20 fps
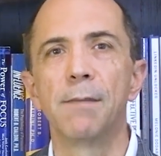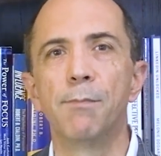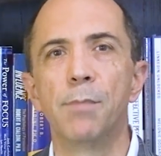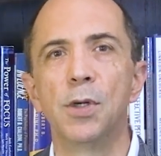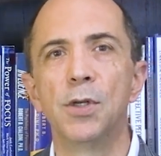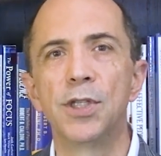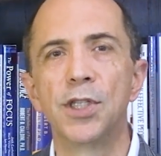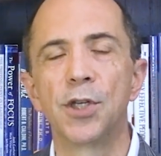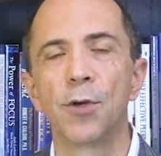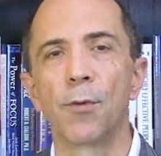
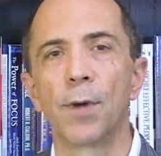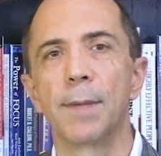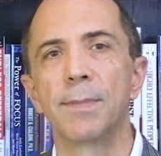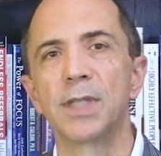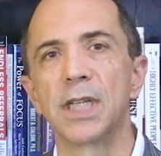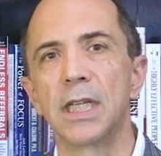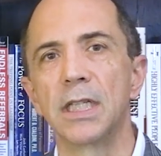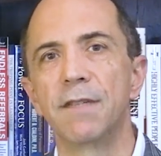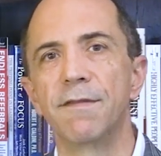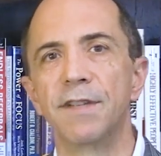boost your
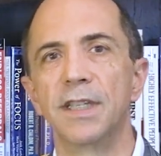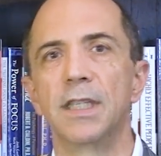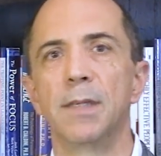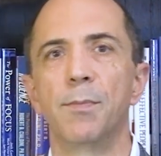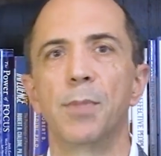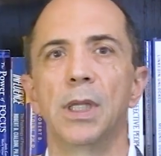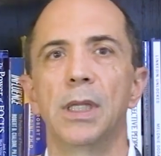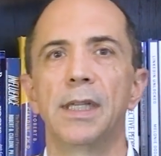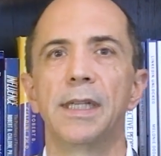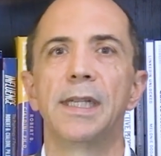website's
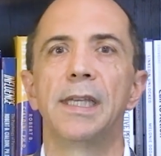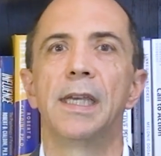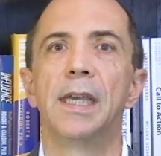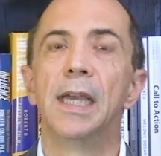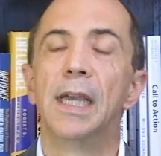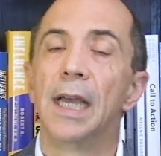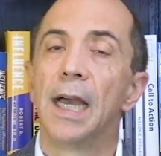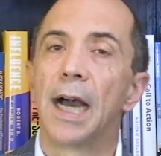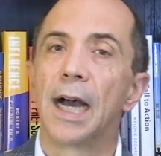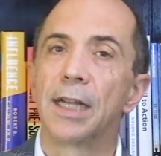visibility
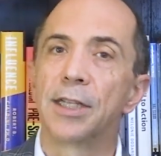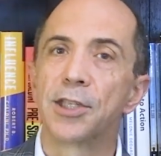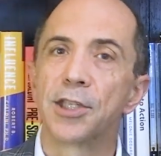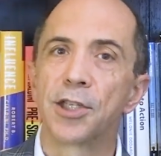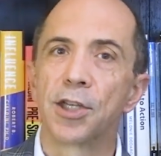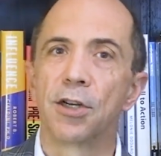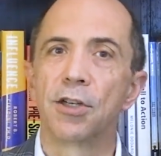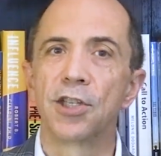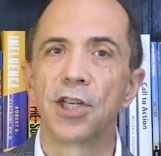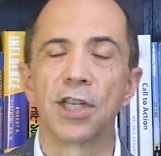on
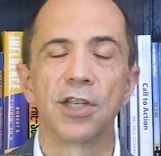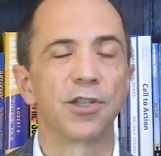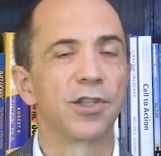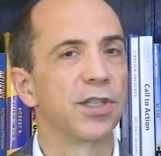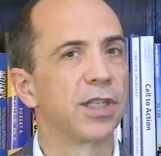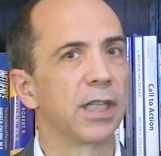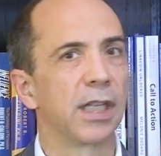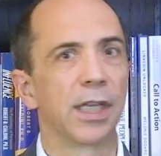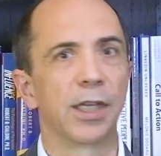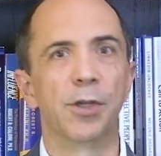search
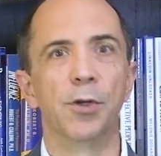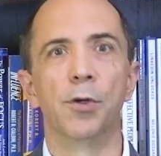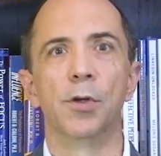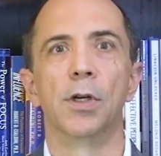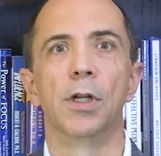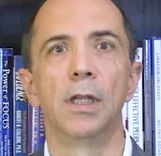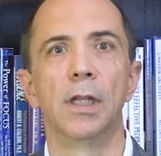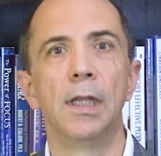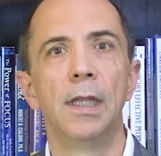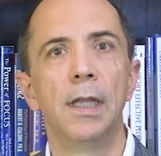engines like
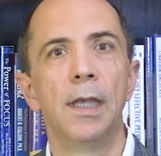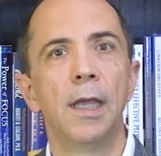Google.